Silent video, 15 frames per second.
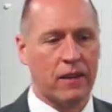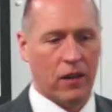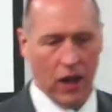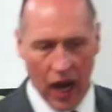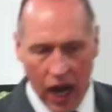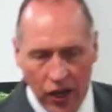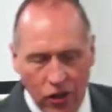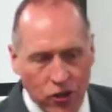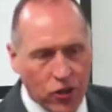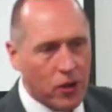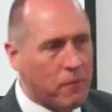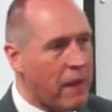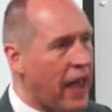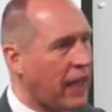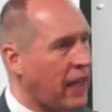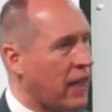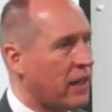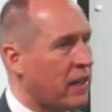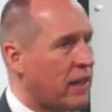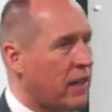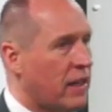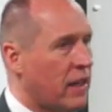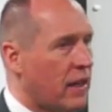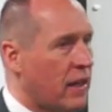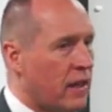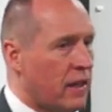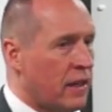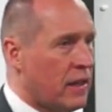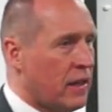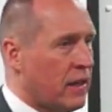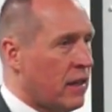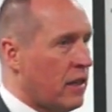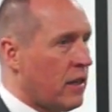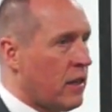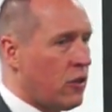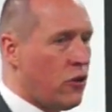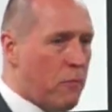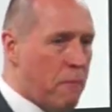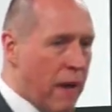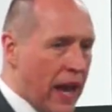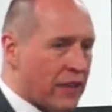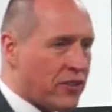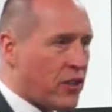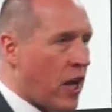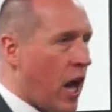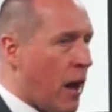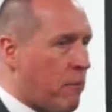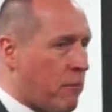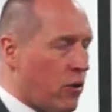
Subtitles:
How did you make it? You messed up.